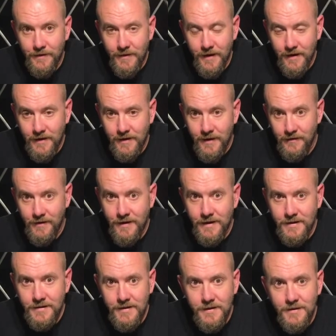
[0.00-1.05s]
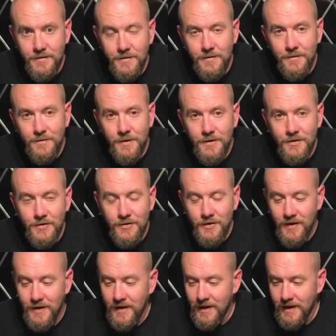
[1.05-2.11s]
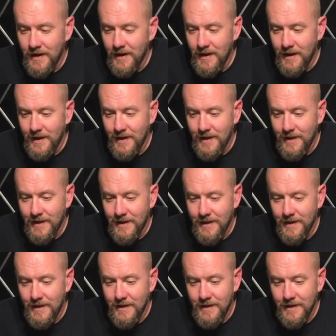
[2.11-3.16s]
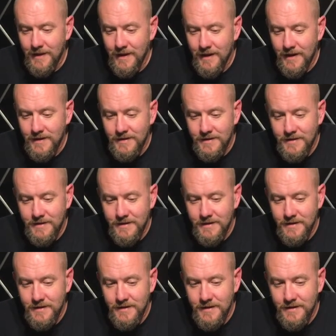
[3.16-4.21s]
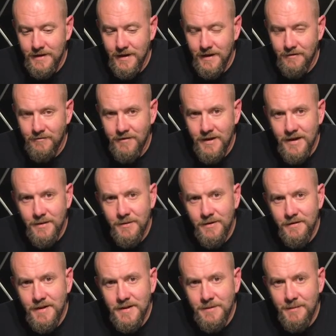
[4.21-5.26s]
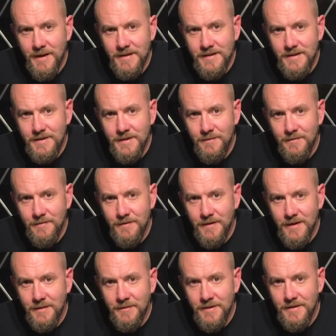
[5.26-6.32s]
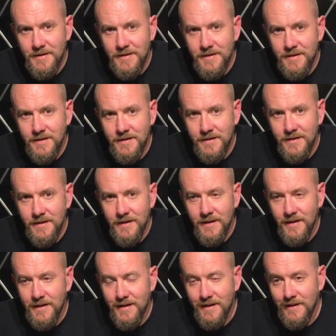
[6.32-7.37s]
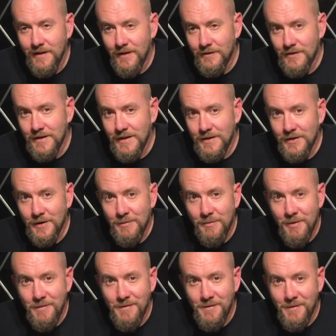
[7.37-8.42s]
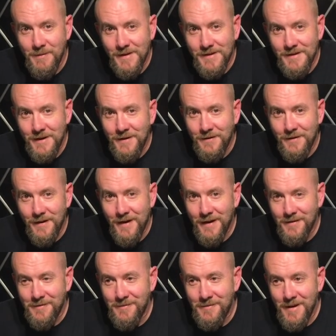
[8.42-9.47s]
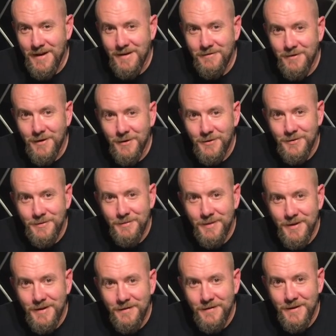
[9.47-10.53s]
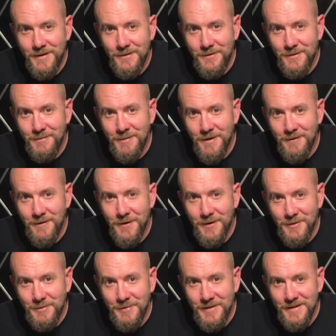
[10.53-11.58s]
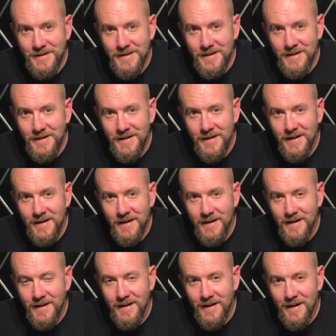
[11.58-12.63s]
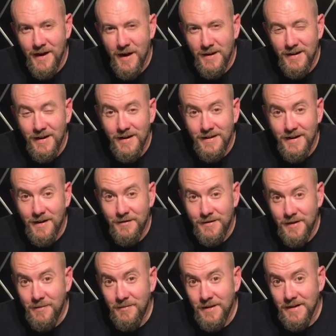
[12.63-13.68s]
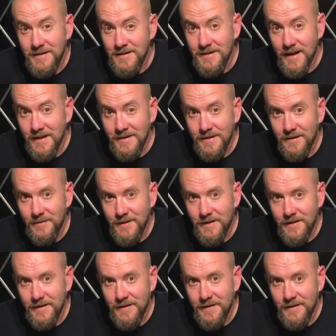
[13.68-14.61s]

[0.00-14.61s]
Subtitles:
they ever listen or watch, that I really would have expected some filament. Obviously it's not a problem for myself, I have many rolls, but if this was my first printer, I'd like to have something to test it with.